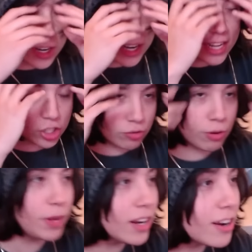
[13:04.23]
learn it. Just
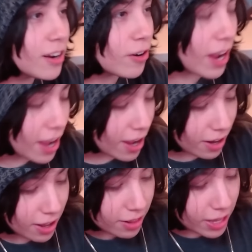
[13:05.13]
repeat it in your head.